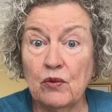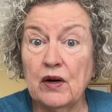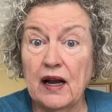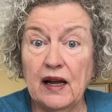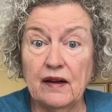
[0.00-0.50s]

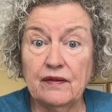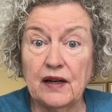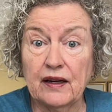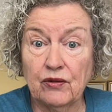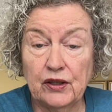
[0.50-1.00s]
would have
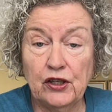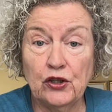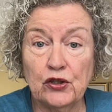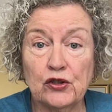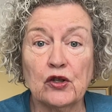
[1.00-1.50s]
like
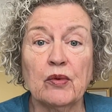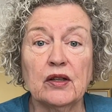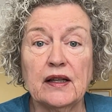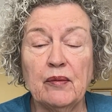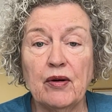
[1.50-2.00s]
reunions or
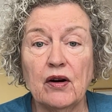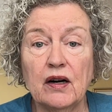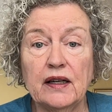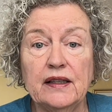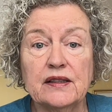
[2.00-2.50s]
birthday
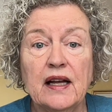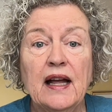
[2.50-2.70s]
parties,